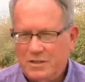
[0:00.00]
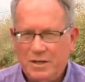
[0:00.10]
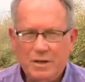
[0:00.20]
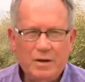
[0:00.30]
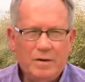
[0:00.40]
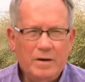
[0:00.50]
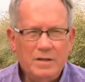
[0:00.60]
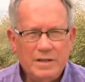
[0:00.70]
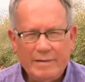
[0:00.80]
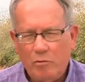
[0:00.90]
To
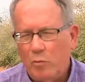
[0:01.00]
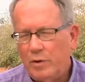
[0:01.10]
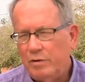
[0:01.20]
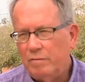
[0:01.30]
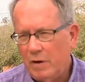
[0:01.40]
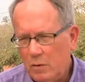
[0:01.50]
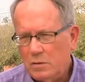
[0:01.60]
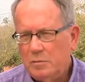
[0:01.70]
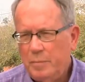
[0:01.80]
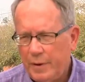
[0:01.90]
encourage everyone to
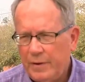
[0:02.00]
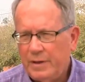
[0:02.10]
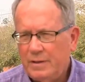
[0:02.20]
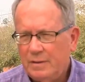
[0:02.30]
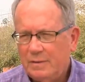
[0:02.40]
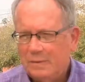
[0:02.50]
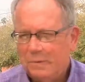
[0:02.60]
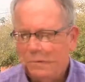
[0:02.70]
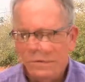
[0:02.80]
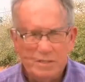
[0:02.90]
vote, period.
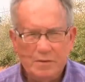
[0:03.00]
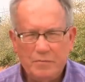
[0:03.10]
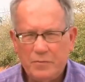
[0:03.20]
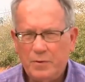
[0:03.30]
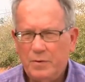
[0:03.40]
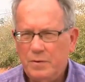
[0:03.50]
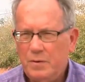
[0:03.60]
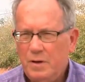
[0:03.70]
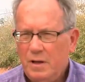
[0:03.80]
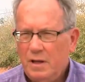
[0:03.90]
And sift
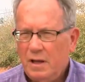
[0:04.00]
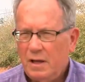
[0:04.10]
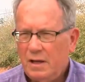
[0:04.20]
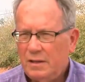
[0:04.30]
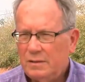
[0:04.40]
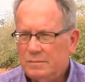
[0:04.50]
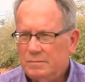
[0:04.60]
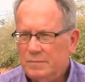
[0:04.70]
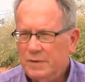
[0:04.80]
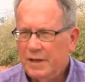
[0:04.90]
through
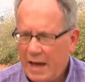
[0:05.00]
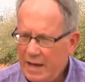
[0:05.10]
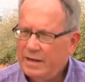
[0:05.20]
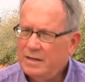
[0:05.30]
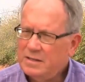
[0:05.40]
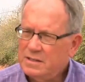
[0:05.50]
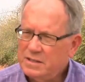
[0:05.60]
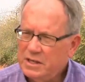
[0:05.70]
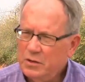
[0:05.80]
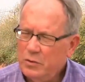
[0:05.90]
the candidates and
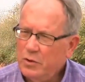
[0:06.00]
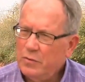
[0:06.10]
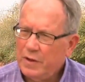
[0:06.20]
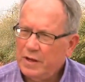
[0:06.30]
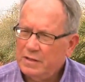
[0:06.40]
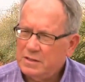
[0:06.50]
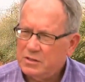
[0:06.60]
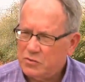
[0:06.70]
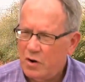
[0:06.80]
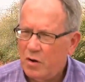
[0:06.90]
see who you think is
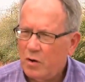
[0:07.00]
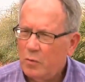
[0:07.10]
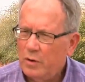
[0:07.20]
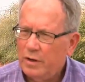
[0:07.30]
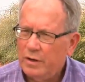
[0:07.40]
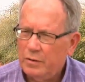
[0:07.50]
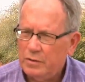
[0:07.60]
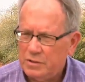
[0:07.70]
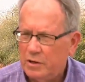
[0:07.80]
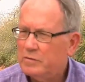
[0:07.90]
the stronger one and who
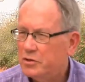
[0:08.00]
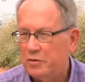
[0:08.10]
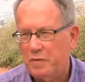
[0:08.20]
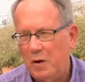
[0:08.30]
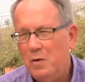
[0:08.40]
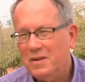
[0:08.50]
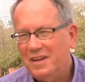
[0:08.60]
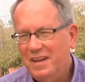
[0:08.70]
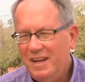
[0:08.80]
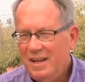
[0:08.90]
deserves your vote.
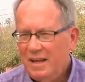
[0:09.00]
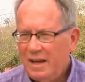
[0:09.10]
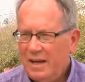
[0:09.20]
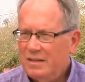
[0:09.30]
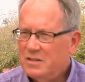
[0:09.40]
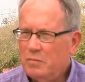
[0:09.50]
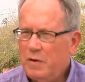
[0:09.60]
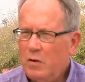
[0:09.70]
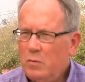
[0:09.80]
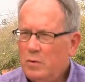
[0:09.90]
And so
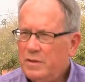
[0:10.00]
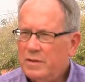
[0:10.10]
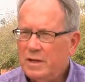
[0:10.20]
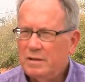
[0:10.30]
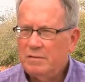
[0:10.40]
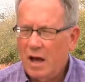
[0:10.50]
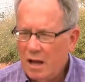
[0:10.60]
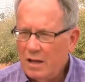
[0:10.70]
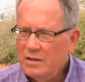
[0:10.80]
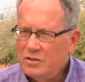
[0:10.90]
vote with
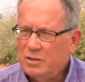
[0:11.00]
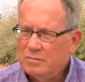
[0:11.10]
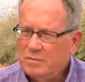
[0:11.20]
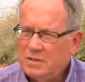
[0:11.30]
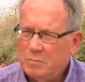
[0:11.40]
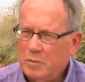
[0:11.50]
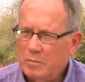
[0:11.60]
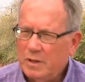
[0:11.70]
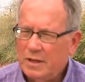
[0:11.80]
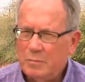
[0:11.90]
knowledge and some
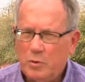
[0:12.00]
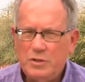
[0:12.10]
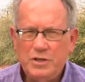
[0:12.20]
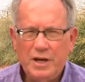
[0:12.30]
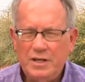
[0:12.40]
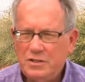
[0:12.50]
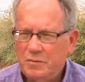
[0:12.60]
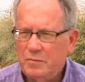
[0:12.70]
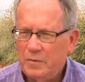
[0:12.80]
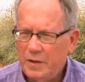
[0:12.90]

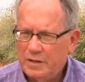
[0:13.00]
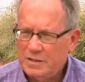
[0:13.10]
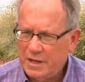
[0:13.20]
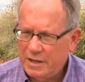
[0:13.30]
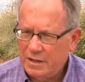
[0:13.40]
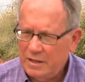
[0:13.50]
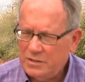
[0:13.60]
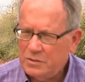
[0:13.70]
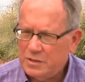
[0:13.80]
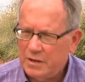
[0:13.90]
appreciation for the
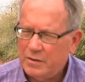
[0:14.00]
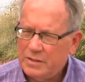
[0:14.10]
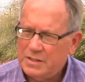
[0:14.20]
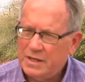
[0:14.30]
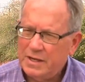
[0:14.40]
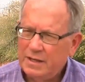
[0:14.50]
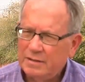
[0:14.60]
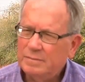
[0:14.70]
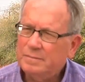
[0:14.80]
issues that are at stake.